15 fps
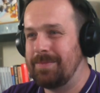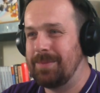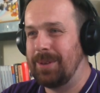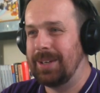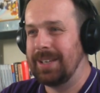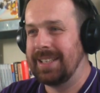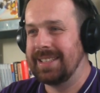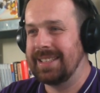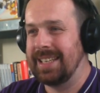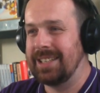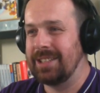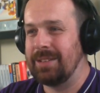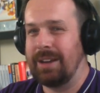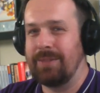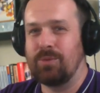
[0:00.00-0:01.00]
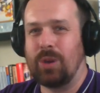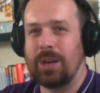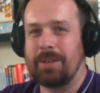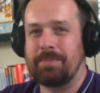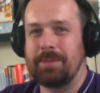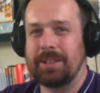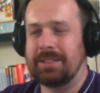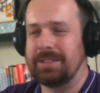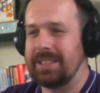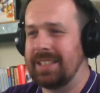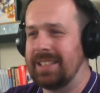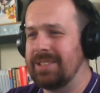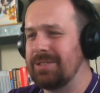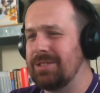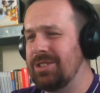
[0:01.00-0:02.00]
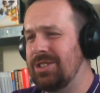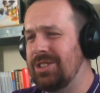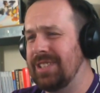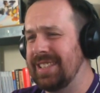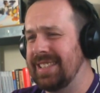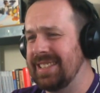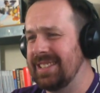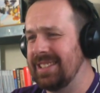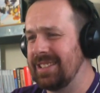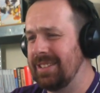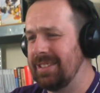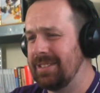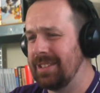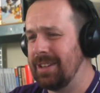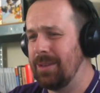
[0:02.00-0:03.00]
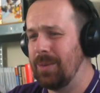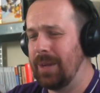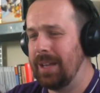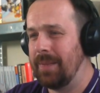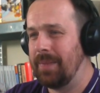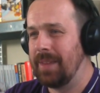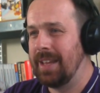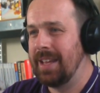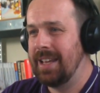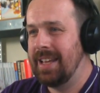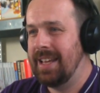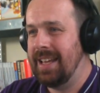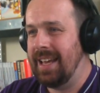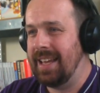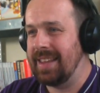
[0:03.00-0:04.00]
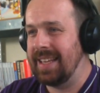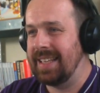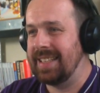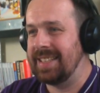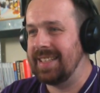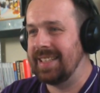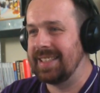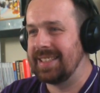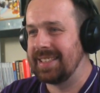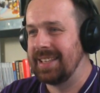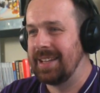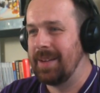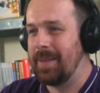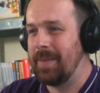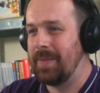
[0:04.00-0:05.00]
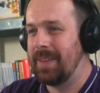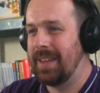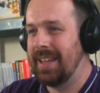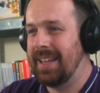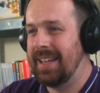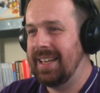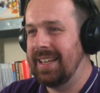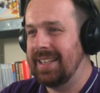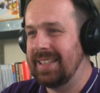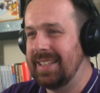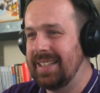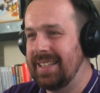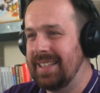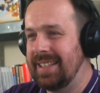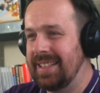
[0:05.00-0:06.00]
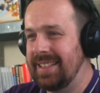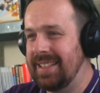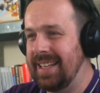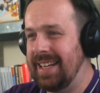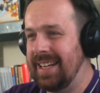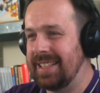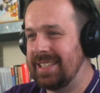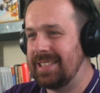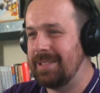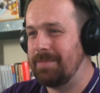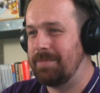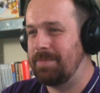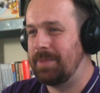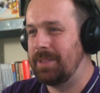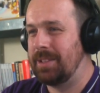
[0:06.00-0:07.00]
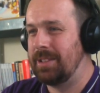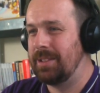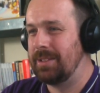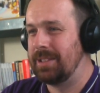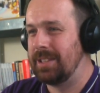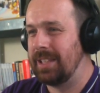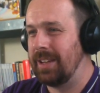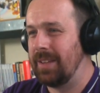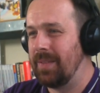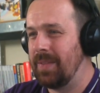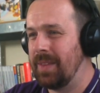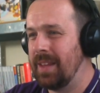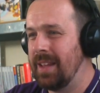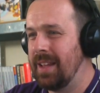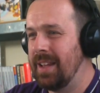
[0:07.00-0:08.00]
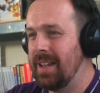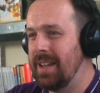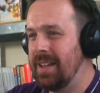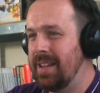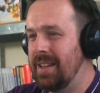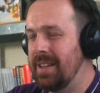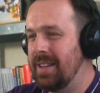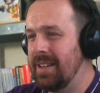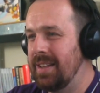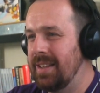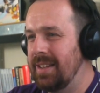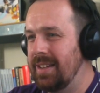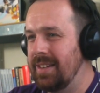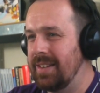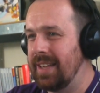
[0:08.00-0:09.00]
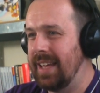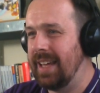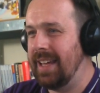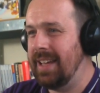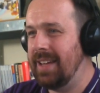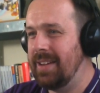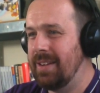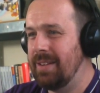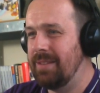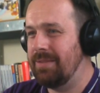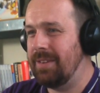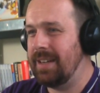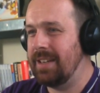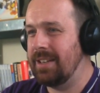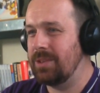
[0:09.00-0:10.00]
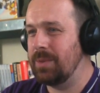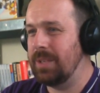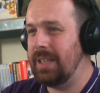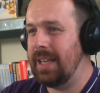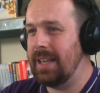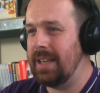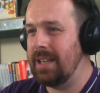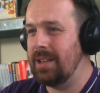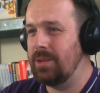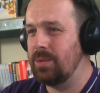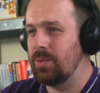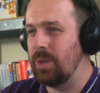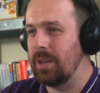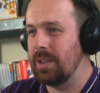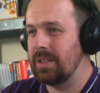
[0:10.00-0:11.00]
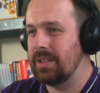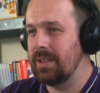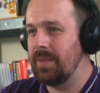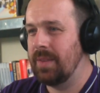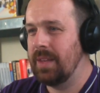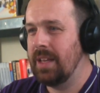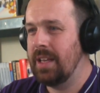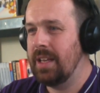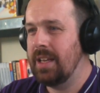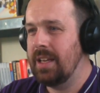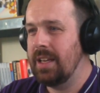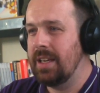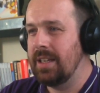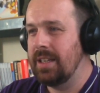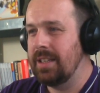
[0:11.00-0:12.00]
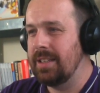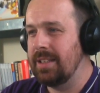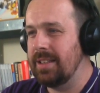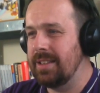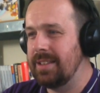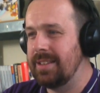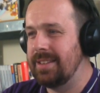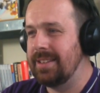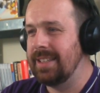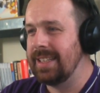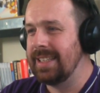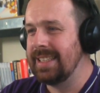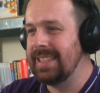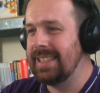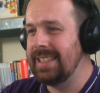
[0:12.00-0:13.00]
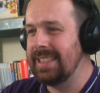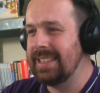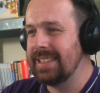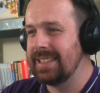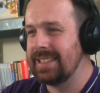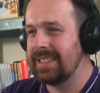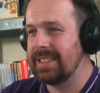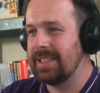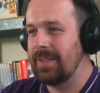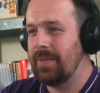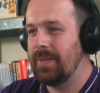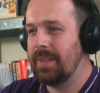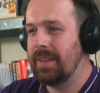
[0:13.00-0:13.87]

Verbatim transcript: points and you have one point. You think, oh shit, it's not going to go well, and then it does. That's the beauty. Okay, fired will, and then do what? Nice.